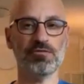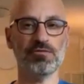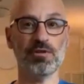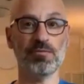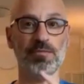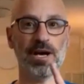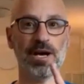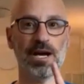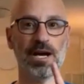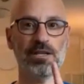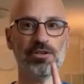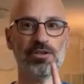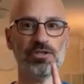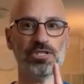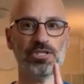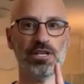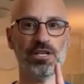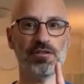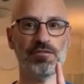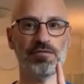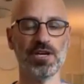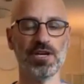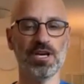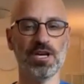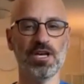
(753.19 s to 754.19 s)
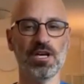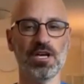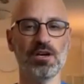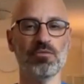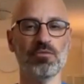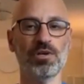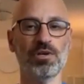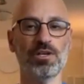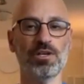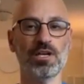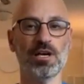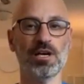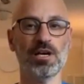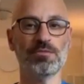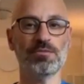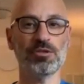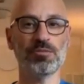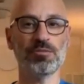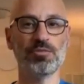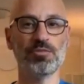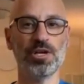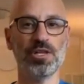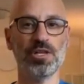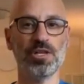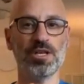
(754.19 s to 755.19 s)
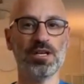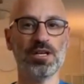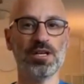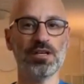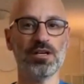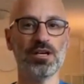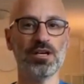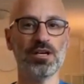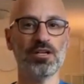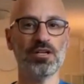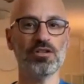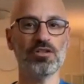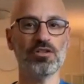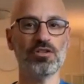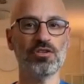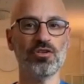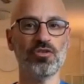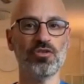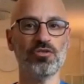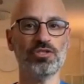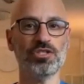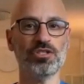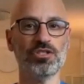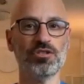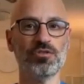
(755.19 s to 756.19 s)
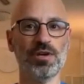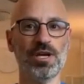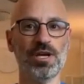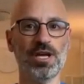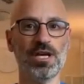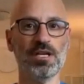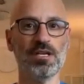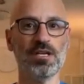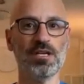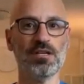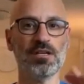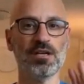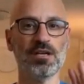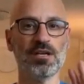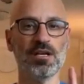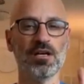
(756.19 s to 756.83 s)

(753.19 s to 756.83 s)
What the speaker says: Remind yourself, when it comes to breathing, no strain,